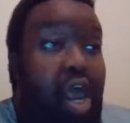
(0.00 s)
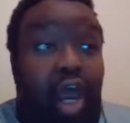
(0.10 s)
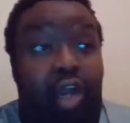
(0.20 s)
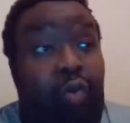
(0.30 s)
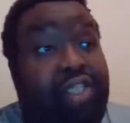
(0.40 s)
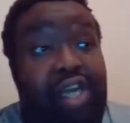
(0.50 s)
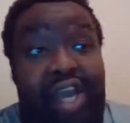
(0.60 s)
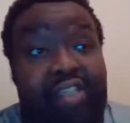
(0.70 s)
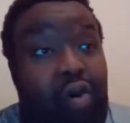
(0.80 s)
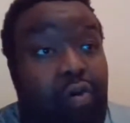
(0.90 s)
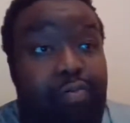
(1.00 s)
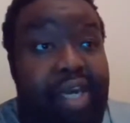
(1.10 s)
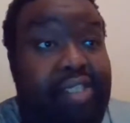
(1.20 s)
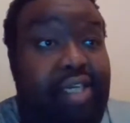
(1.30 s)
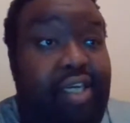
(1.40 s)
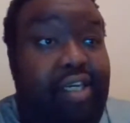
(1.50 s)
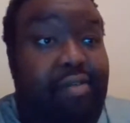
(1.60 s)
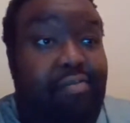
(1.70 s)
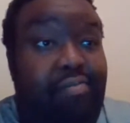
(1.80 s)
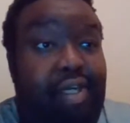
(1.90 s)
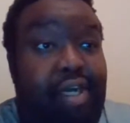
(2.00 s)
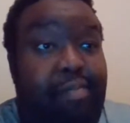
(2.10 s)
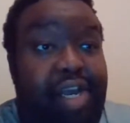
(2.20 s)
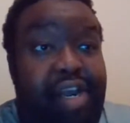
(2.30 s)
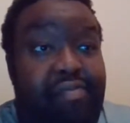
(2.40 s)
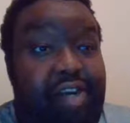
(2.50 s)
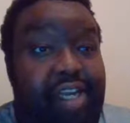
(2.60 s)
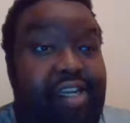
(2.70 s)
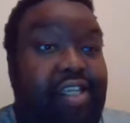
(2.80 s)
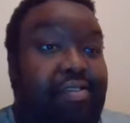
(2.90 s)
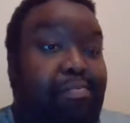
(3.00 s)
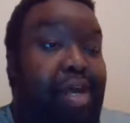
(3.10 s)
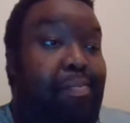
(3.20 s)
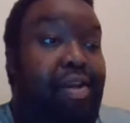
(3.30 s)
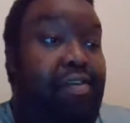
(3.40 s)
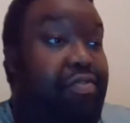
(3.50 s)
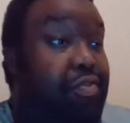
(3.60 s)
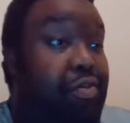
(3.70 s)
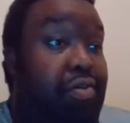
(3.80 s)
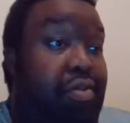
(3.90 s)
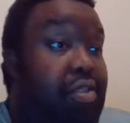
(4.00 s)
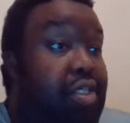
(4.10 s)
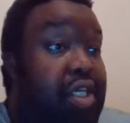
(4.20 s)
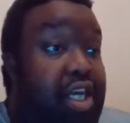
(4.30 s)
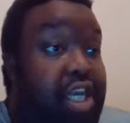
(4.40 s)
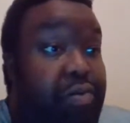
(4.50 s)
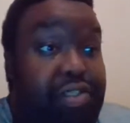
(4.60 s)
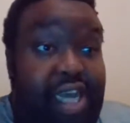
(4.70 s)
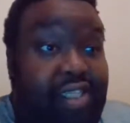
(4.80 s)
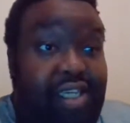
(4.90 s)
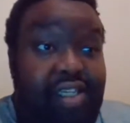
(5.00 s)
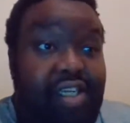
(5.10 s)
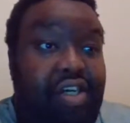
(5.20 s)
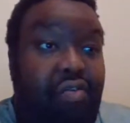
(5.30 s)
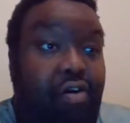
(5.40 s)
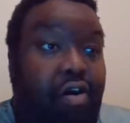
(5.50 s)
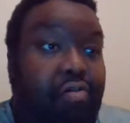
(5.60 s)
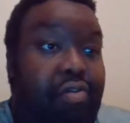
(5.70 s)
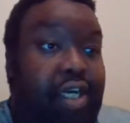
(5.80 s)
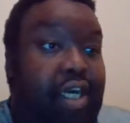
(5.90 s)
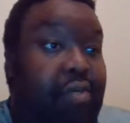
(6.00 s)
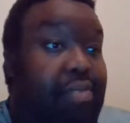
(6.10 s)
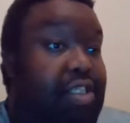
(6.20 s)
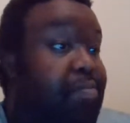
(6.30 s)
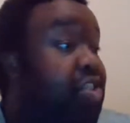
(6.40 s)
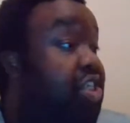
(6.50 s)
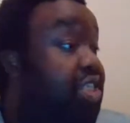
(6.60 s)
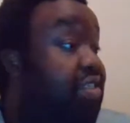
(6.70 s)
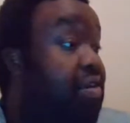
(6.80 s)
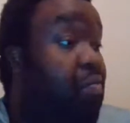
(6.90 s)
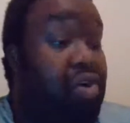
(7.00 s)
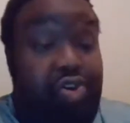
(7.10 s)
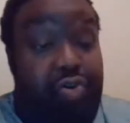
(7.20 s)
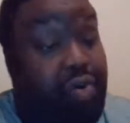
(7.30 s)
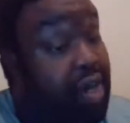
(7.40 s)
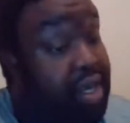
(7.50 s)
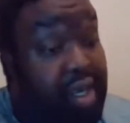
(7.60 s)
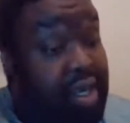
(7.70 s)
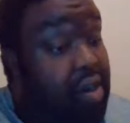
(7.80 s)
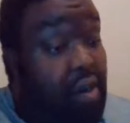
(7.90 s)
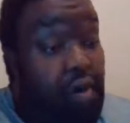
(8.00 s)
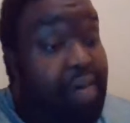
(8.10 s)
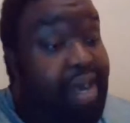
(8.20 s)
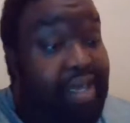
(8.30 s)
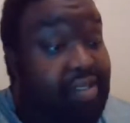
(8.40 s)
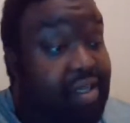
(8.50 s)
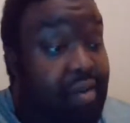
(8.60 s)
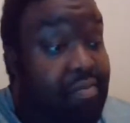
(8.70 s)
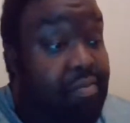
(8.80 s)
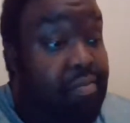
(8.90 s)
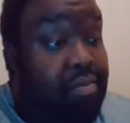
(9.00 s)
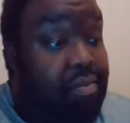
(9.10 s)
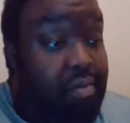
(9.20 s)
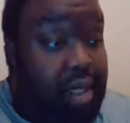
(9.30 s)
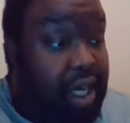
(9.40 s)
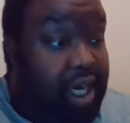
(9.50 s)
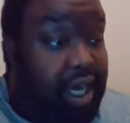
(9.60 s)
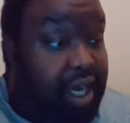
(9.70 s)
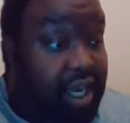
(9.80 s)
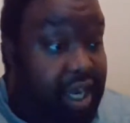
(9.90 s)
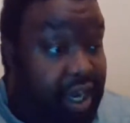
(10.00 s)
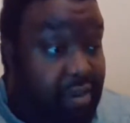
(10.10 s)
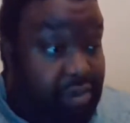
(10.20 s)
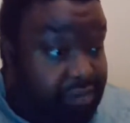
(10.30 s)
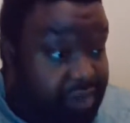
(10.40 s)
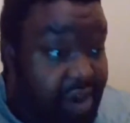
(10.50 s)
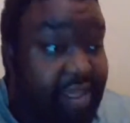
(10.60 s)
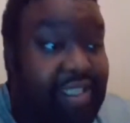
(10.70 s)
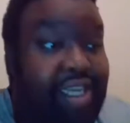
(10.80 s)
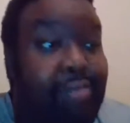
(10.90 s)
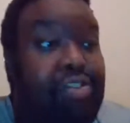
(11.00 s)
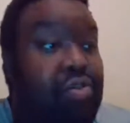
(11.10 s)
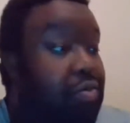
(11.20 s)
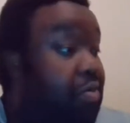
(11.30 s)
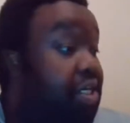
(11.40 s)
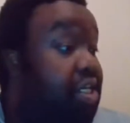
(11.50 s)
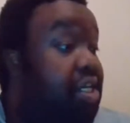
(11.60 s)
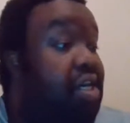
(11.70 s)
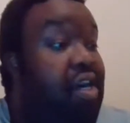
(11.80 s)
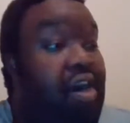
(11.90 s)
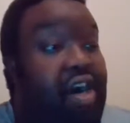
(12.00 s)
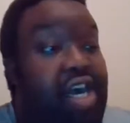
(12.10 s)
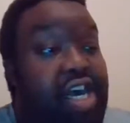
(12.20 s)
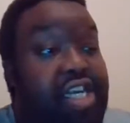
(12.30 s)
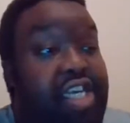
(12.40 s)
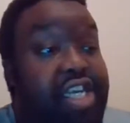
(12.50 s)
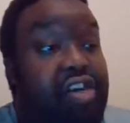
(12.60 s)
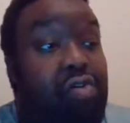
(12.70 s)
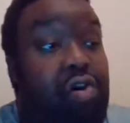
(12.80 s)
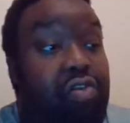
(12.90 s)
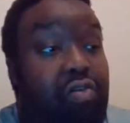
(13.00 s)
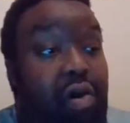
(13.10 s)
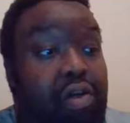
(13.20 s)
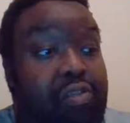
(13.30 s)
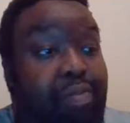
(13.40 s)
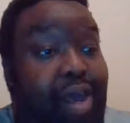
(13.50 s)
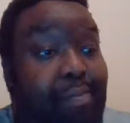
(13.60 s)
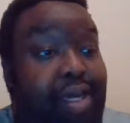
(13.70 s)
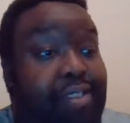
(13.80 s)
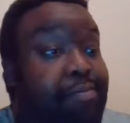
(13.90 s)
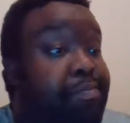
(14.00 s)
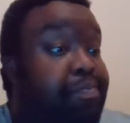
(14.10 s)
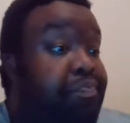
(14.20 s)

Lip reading: I always liked old man Ben Affleck as Batman. I thought he was excellent in the role, especially as someone who I hold my hands up. I was very skeptical when I heard he got the role as Batman,